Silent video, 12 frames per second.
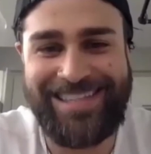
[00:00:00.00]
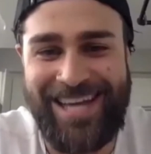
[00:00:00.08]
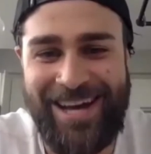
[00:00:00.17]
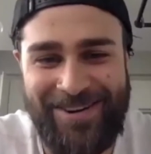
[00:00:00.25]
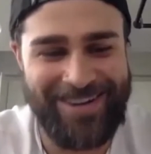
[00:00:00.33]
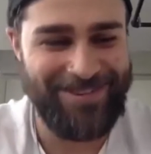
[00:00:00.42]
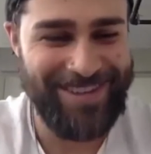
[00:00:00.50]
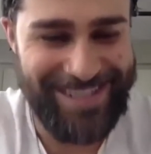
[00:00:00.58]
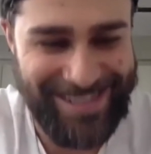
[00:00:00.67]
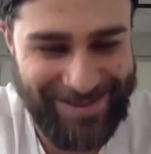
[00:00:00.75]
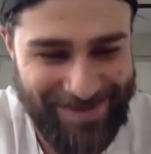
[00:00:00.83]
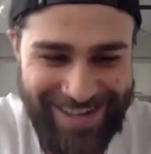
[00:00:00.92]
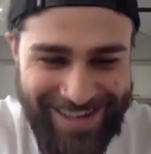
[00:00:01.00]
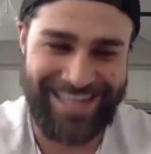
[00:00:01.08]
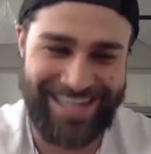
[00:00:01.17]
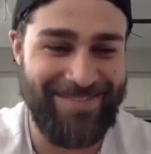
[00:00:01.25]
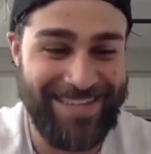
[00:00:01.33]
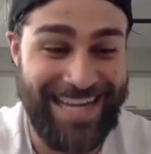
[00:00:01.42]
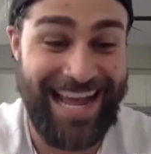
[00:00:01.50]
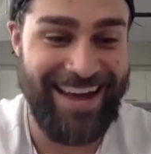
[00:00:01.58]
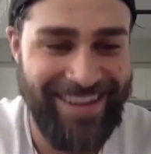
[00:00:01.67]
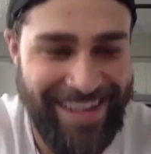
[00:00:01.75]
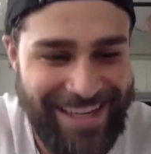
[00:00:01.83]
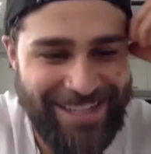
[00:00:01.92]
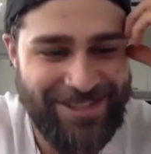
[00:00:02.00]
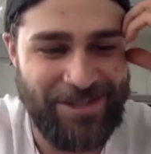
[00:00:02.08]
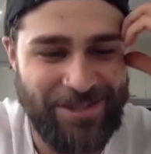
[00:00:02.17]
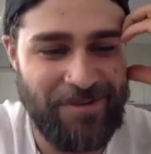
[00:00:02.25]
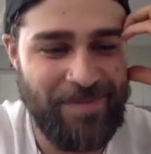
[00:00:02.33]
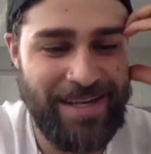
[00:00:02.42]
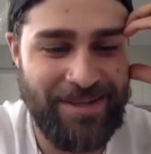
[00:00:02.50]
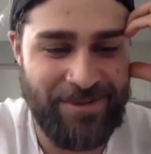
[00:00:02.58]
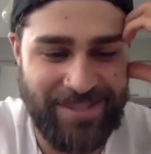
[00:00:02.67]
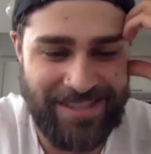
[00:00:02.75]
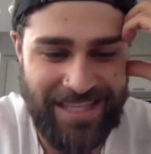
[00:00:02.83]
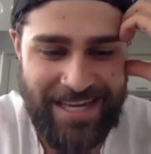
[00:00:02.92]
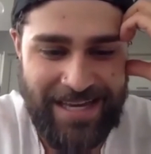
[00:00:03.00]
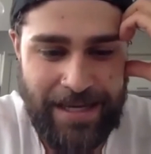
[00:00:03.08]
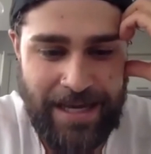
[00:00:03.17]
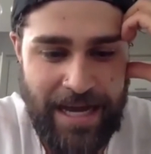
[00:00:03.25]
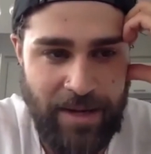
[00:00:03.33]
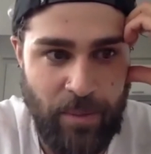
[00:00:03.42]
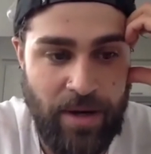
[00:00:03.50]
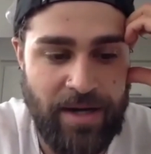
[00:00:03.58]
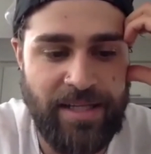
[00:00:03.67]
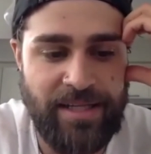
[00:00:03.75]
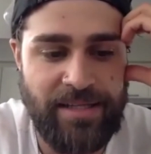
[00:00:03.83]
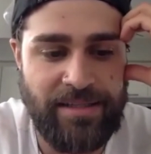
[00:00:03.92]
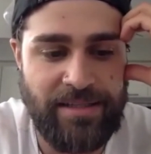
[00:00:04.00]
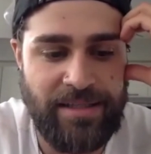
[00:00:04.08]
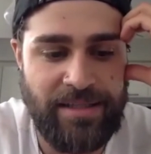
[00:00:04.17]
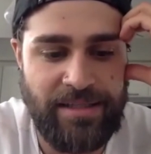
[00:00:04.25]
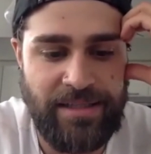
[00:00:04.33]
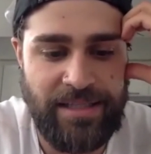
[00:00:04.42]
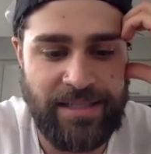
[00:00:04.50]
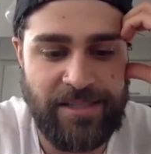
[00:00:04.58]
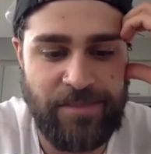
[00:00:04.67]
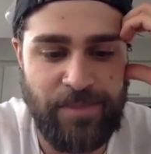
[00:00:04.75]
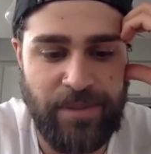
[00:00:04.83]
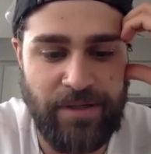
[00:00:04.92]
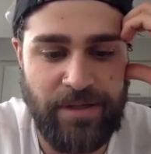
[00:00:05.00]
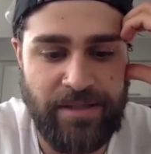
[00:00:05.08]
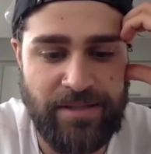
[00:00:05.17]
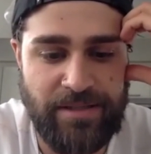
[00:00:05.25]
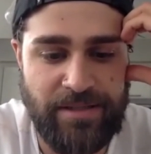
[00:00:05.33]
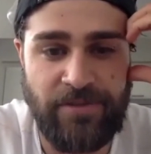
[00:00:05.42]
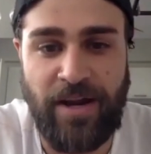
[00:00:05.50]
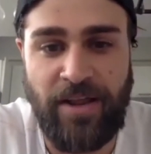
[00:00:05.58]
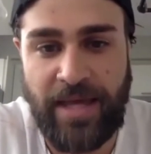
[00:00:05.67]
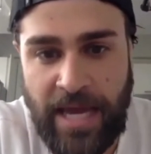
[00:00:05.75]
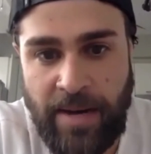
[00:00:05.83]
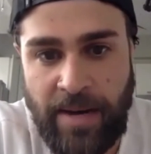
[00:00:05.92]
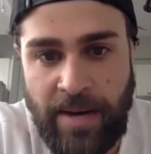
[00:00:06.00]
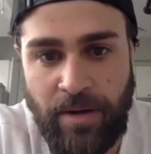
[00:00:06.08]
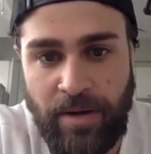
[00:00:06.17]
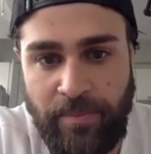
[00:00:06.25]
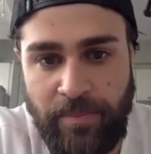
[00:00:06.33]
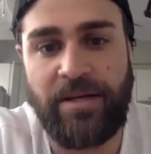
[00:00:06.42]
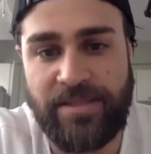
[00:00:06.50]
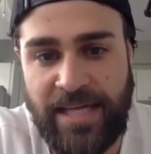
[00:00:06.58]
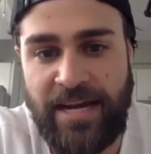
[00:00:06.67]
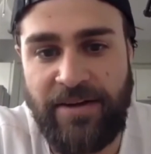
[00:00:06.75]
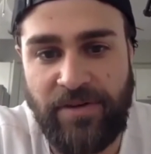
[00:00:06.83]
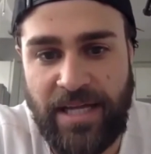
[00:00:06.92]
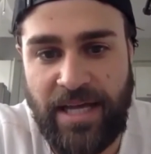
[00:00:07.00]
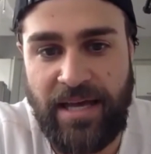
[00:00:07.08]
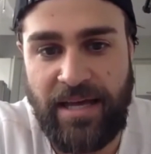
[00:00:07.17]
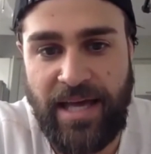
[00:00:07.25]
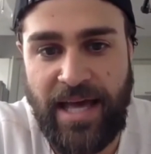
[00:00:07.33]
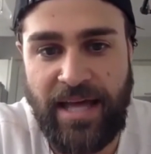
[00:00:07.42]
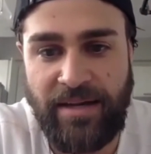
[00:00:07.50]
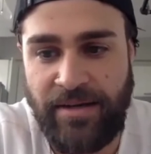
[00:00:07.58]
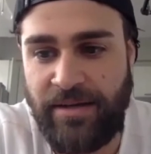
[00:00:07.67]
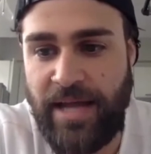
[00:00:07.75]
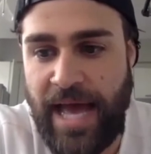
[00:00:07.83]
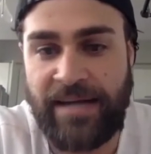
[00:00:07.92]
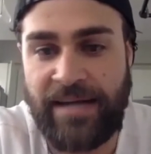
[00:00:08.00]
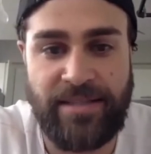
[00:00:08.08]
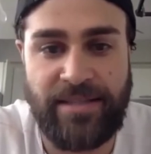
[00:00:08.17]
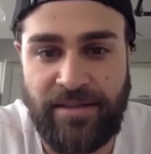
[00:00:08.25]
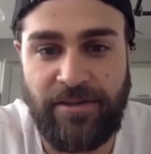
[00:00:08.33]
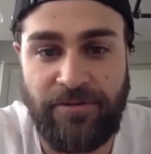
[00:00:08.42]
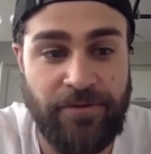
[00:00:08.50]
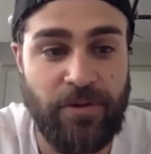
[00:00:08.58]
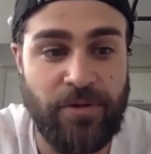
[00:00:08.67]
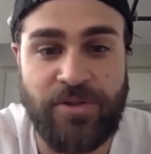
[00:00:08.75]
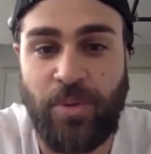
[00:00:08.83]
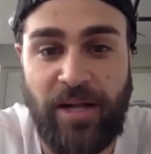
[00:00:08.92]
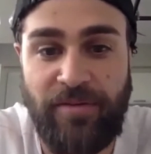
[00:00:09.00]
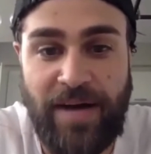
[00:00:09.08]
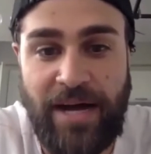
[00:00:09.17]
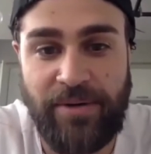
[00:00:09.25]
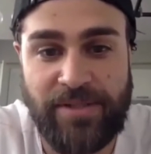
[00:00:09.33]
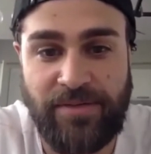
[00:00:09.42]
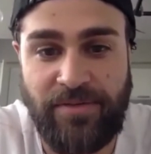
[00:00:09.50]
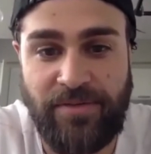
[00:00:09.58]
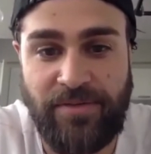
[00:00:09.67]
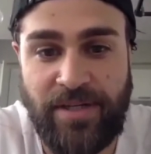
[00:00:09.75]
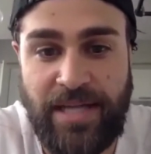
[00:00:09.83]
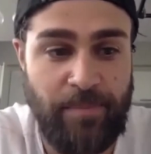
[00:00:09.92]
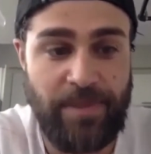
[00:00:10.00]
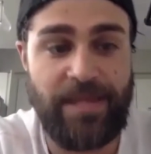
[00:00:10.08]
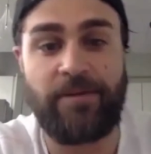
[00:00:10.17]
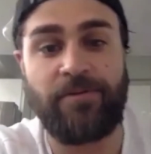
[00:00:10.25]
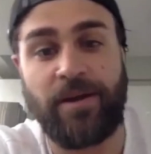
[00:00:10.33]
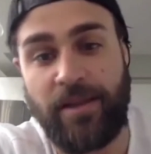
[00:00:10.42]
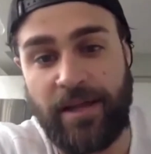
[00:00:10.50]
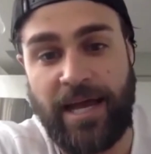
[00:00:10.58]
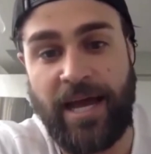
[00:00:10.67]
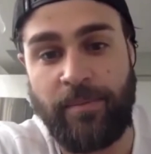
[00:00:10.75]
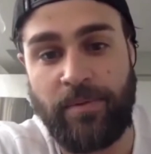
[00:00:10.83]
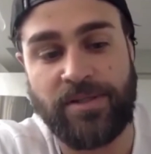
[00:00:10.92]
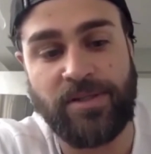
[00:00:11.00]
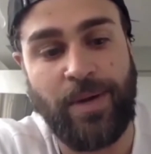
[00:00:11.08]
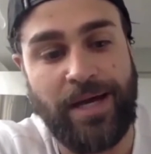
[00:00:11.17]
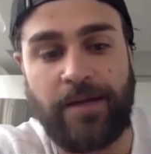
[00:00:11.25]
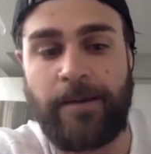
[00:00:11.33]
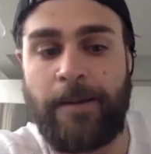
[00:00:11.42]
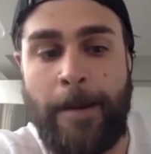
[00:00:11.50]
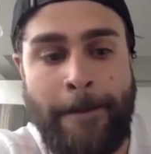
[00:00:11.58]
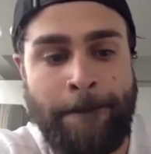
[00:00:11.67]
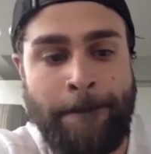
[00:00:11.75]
someone to fill this spot." I was like, "I'm down." So for me, it was like, I wanted the experience in front of the camera, being on set every day and acting the full 12 hours of the day, being in front of the camera, so I could